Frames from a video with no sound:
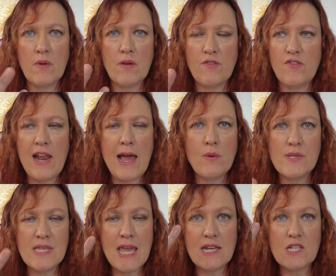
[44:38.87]

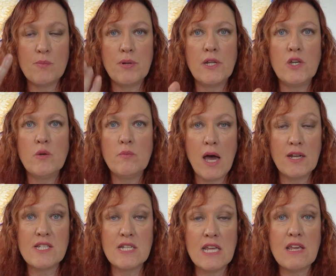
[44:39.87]
flowers yet to bloom
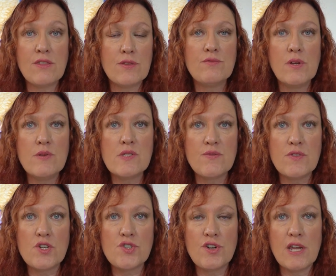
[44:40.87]
underneath the roots of the
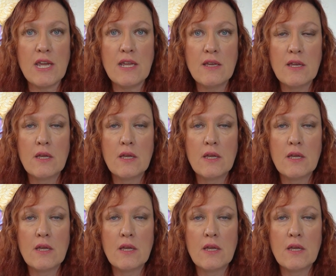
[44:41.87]
tree.